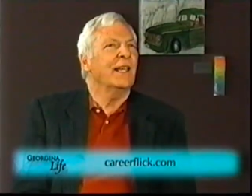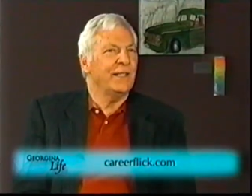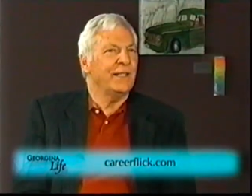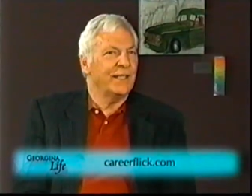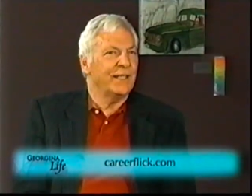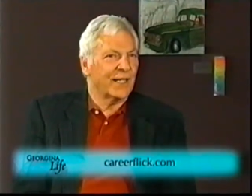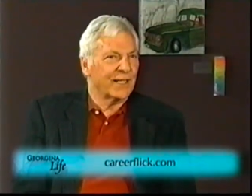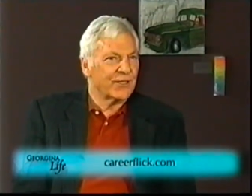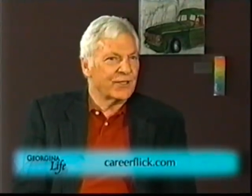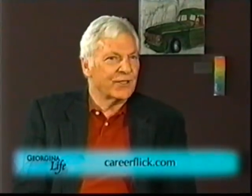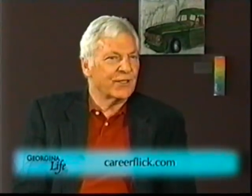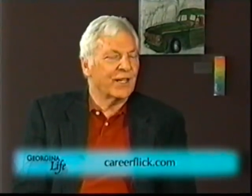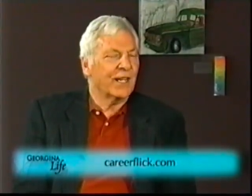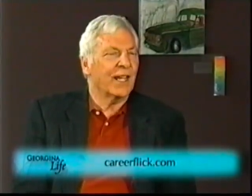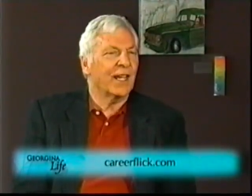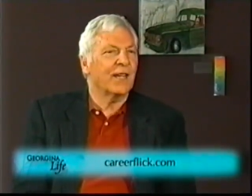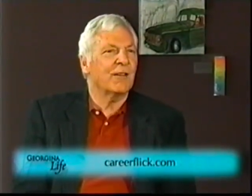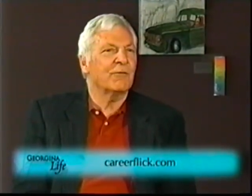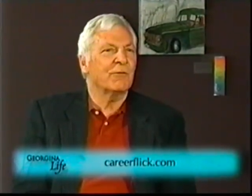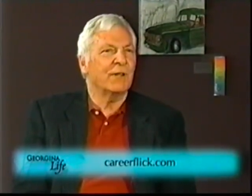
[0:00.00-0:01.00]
Yes, you
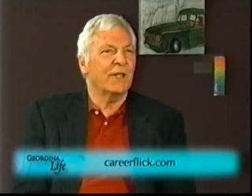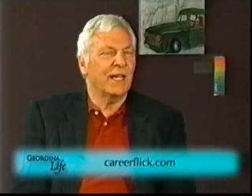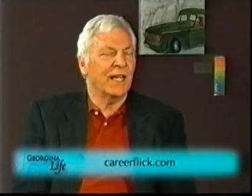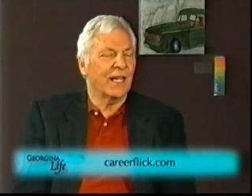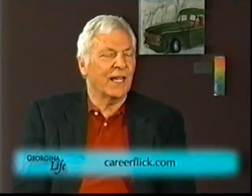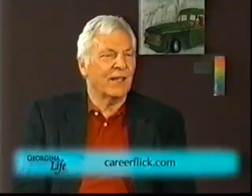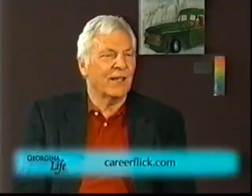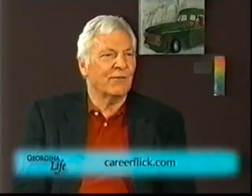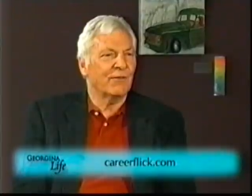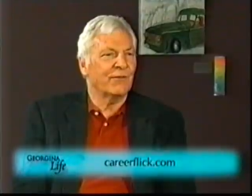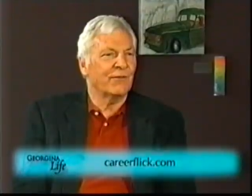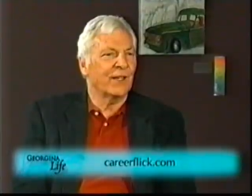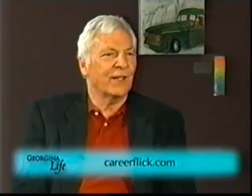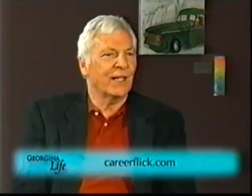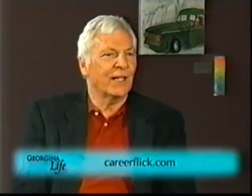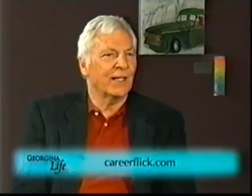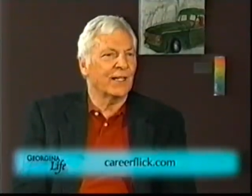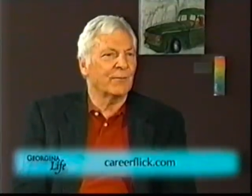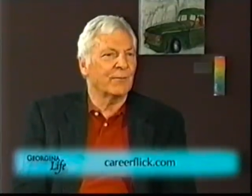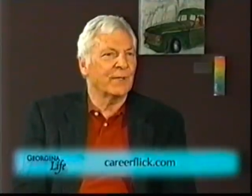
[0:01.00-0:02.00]
can. We have,
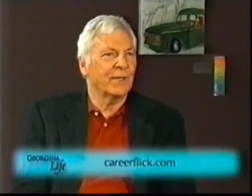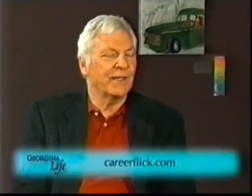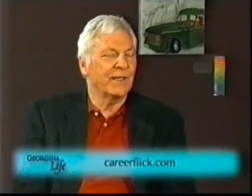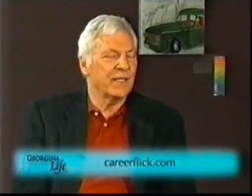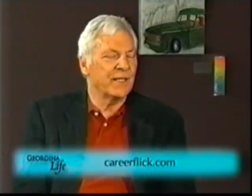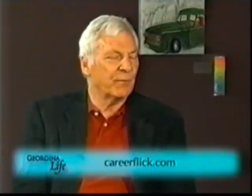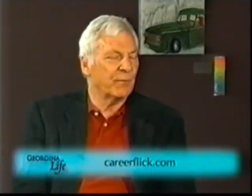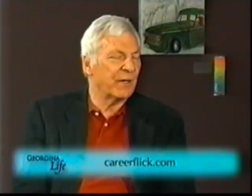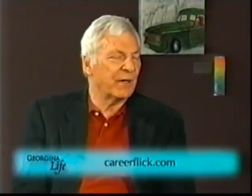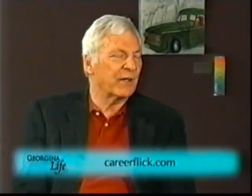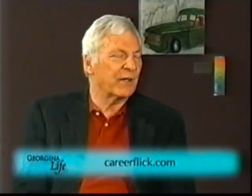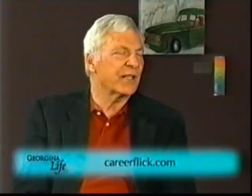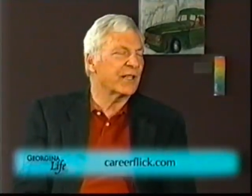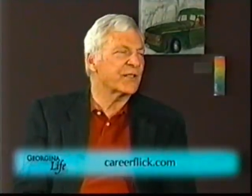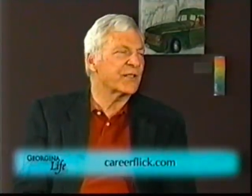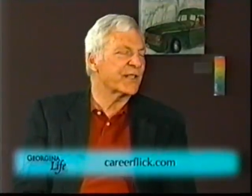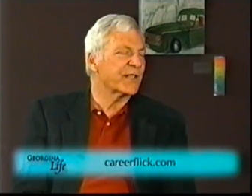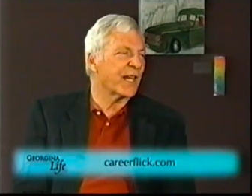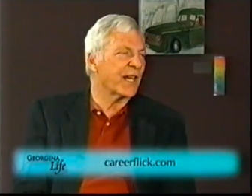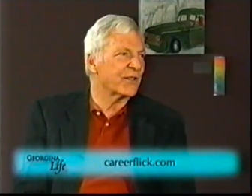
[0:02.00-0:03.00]
in the About
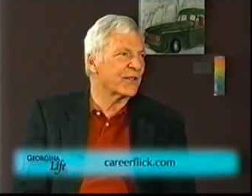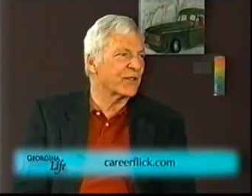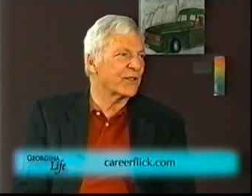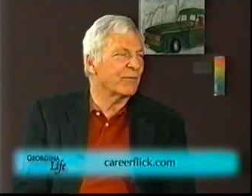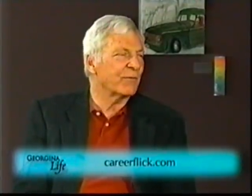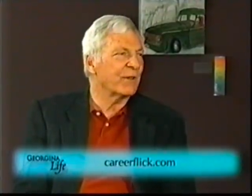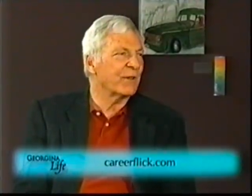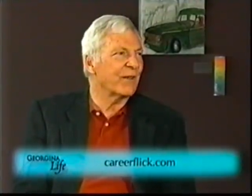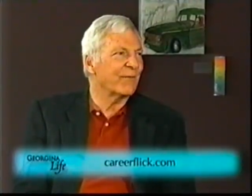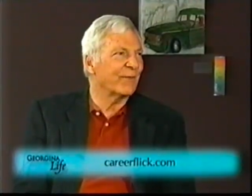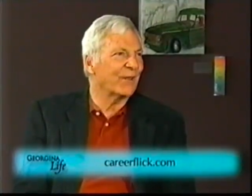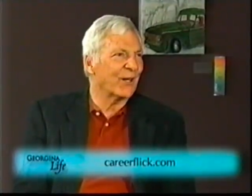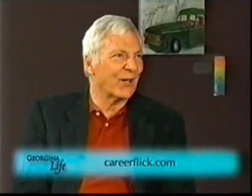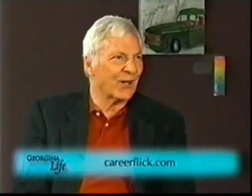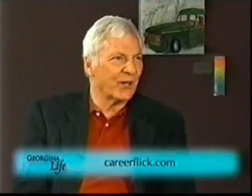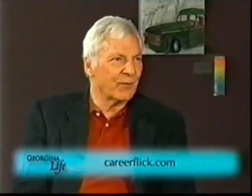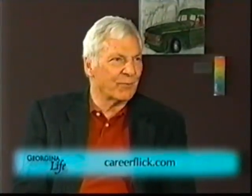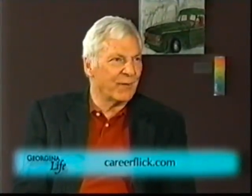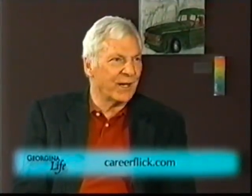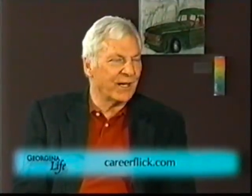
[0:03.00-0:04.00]
Us section, we have an
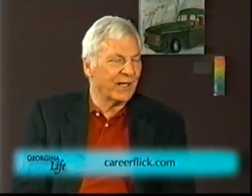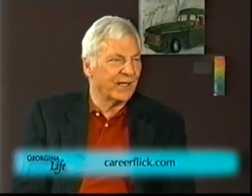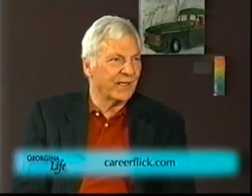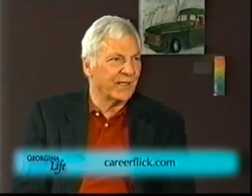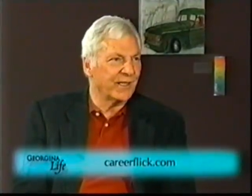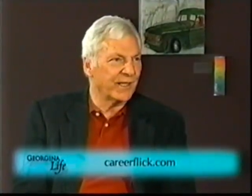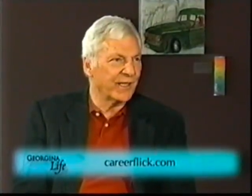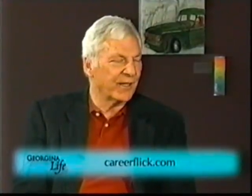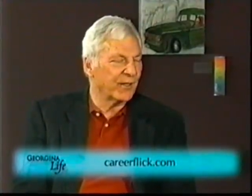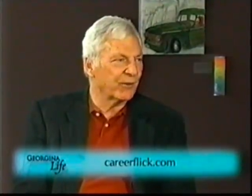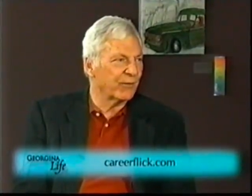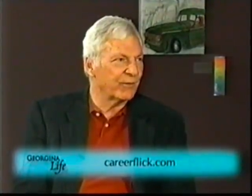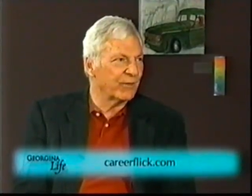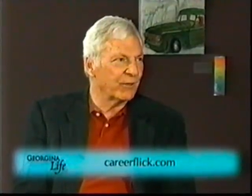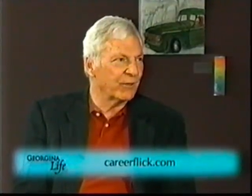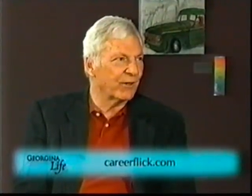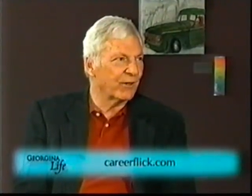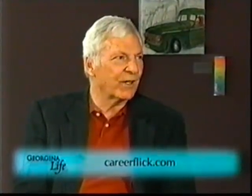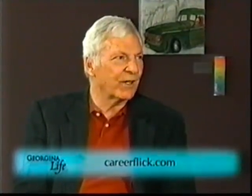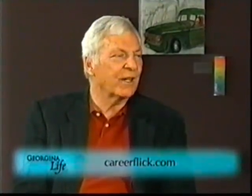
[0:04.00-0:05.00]
automated
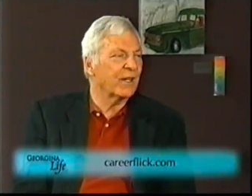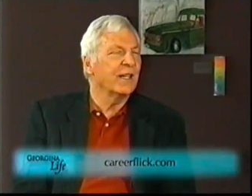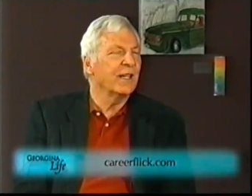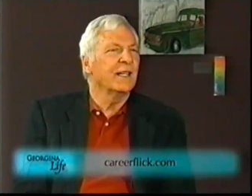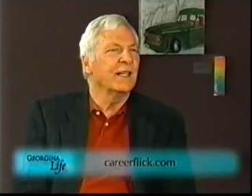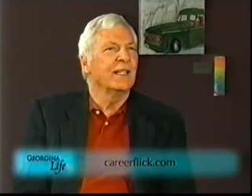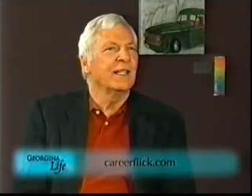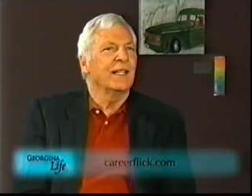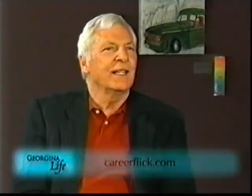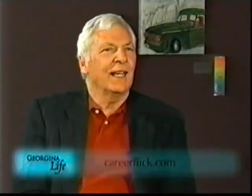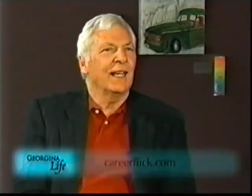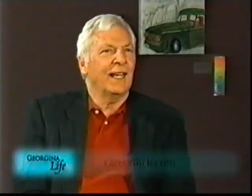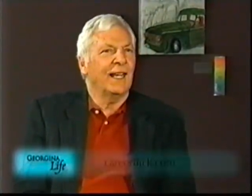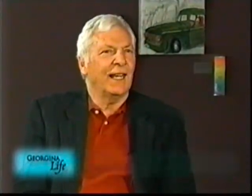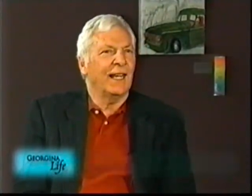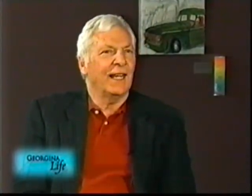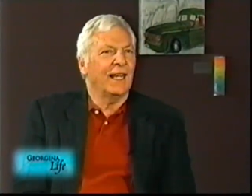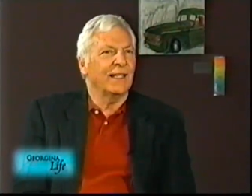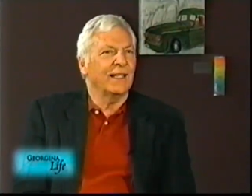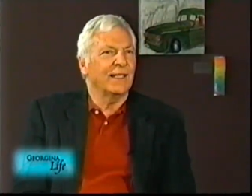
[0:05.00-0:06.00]
interviewer,
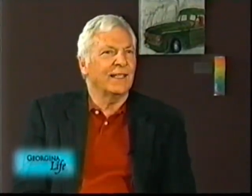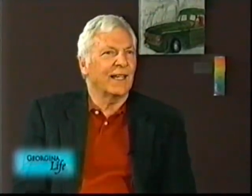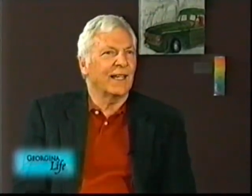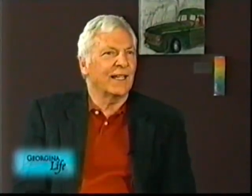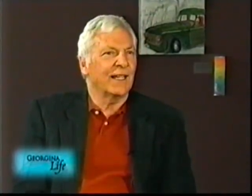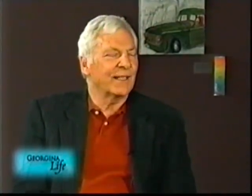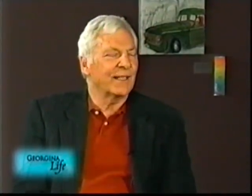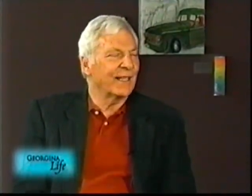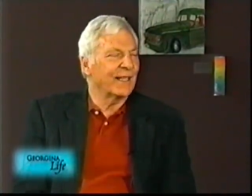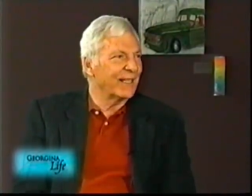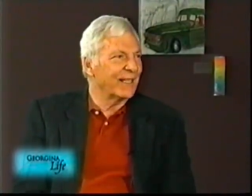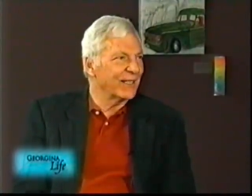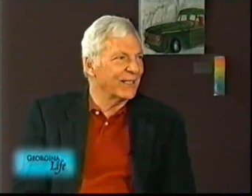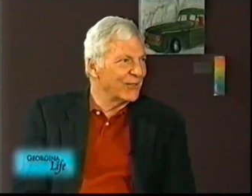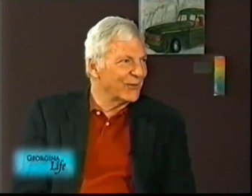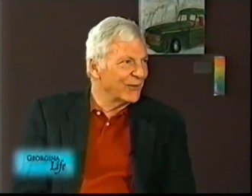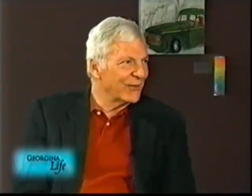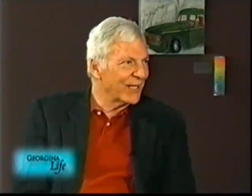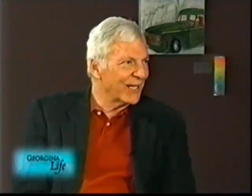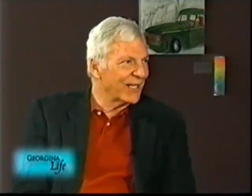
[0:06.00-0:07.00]
and they
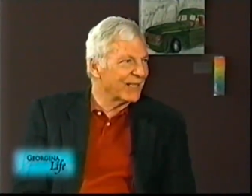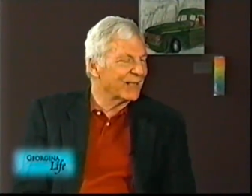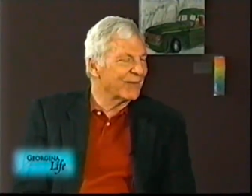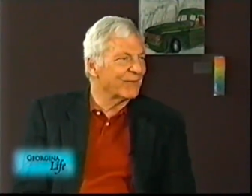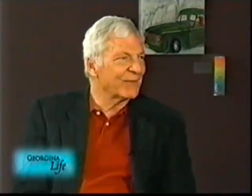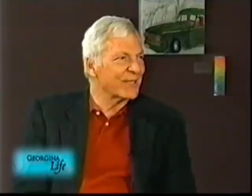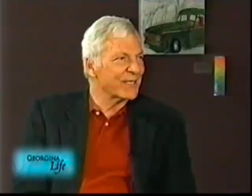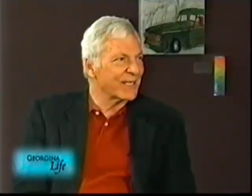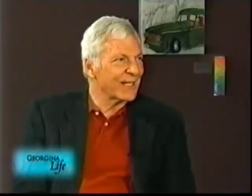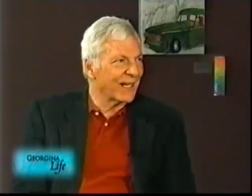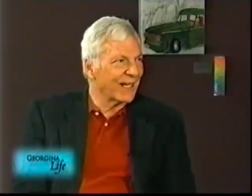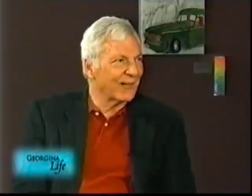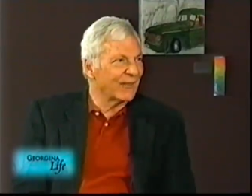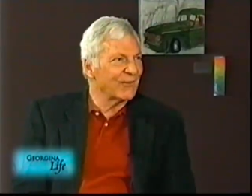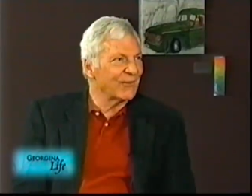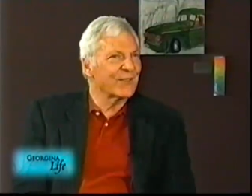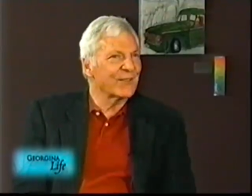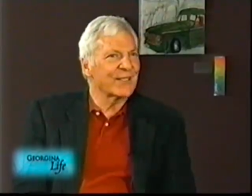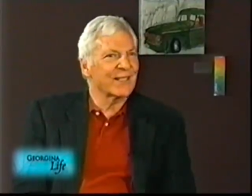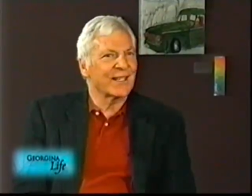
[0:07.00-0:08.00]
can do that
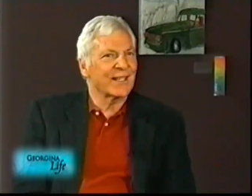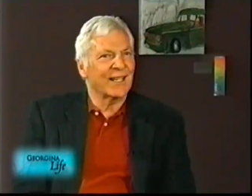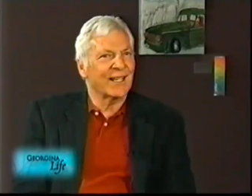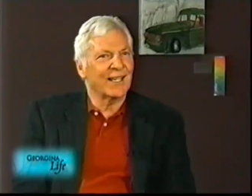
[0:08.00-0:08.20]
themselves.